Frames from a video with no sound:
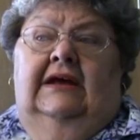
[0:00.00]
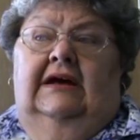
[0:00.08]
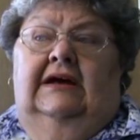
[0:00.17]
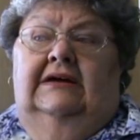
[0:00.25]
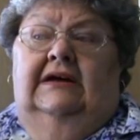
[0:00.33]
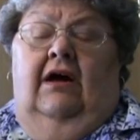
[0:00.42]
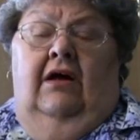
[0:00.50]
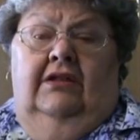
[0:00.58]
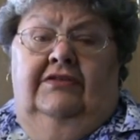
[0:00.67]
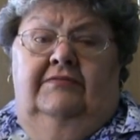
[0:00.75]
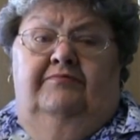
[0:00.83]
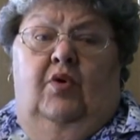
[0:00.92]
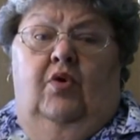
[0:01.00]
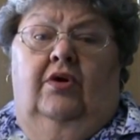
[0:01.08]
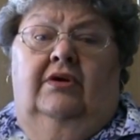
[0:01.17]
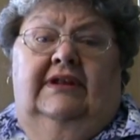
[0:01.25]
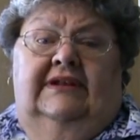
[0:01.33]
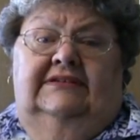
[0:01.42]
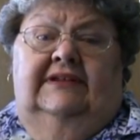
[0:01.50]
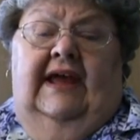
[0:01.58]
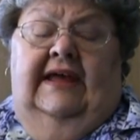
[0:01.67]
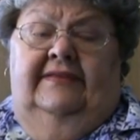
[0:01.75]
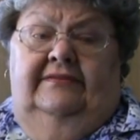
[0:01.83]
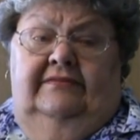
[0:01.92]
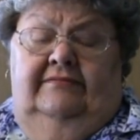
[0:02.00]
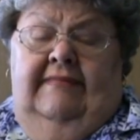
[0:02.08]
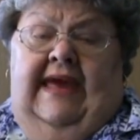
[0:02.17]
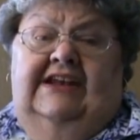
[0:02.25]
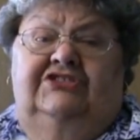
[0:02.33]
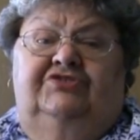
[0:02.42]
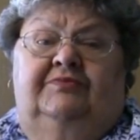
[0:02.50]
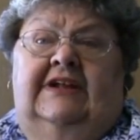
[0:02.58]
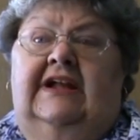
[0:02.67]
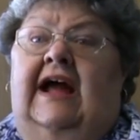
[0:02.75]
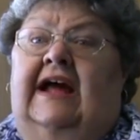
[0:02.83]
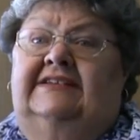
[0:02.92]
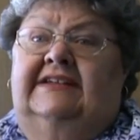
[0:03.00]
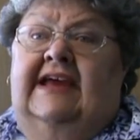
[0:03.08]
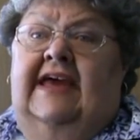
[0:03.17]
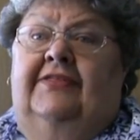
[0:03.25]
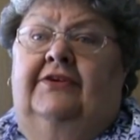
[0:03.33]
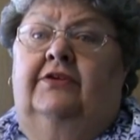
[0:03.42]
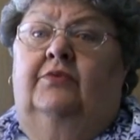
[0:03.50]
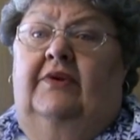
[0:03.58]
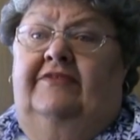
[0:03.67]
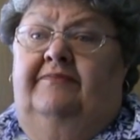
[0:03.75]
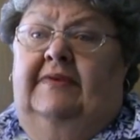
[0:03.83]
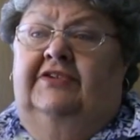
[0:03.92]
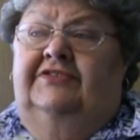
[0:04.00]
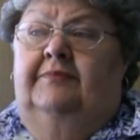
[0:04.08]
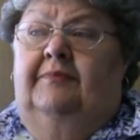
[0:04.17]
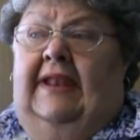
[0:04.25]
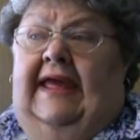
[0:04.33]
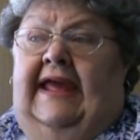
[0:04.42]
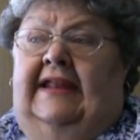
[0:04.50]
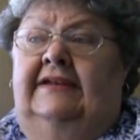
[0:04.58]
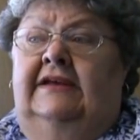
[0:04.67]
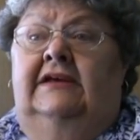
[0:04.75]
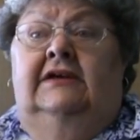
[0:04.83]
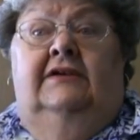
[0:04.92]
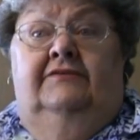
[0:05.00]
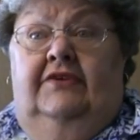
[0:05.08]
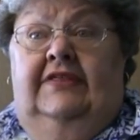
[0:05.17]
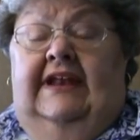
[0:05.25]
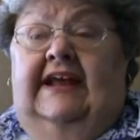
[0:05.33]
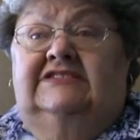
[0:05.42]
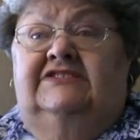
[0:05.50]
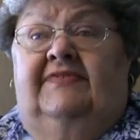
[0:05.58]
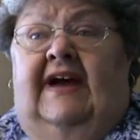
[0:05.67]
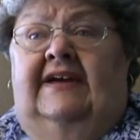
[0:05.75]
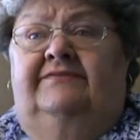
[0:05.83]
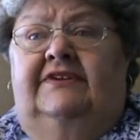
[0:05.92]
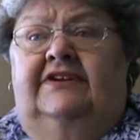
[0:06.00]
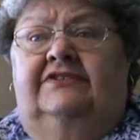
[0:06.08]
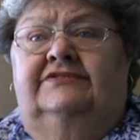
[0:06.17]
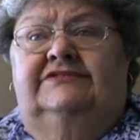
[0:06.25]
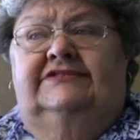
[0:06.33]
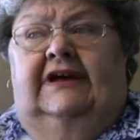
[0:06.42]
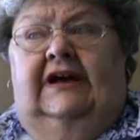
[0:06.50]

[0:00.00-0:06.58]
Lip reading: All of the board and management got together, and we've built a plan for the next 5 years.